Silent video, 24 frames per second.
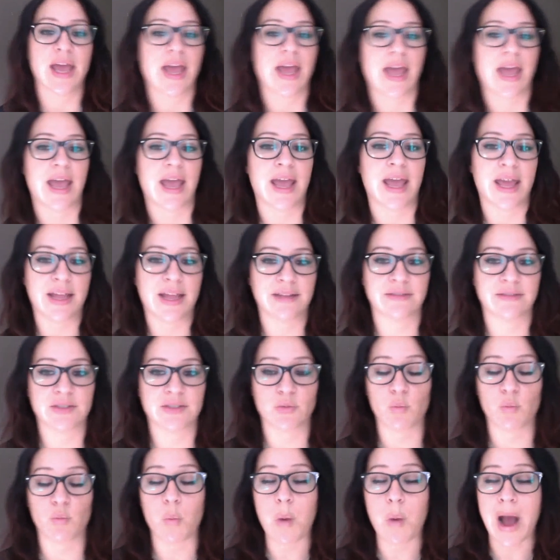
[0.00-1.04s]
and
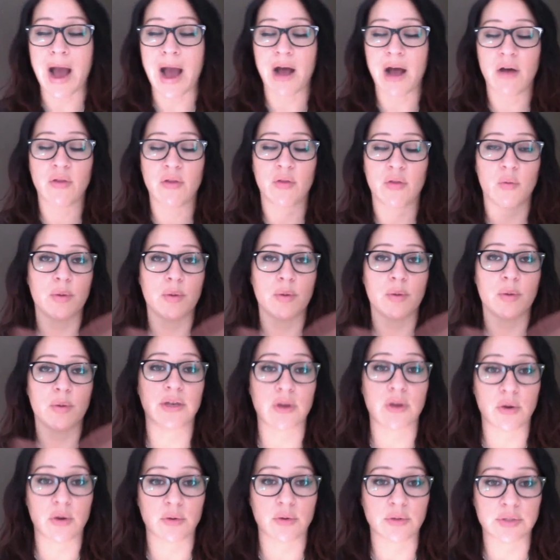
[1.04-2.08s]
wow, the woman
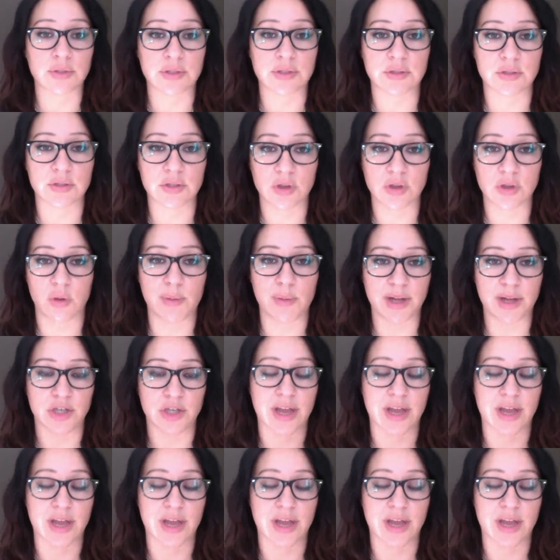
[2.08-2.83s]
knows so much.